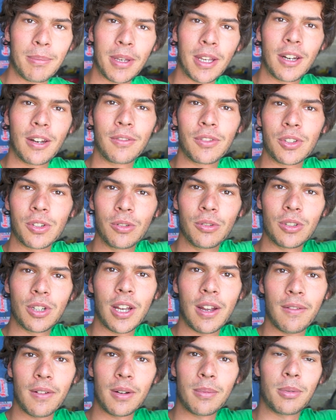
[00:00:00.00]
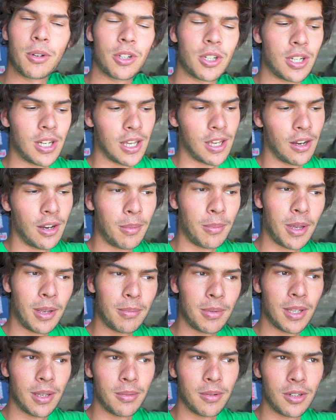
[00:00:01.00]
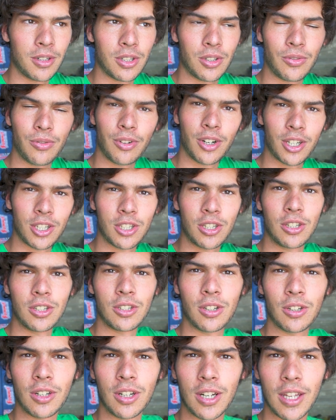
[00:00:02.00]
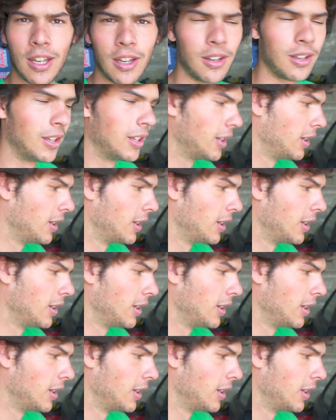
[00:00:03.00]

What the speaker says: big enough screwdriver and push down, I might be able to just friction turn it out.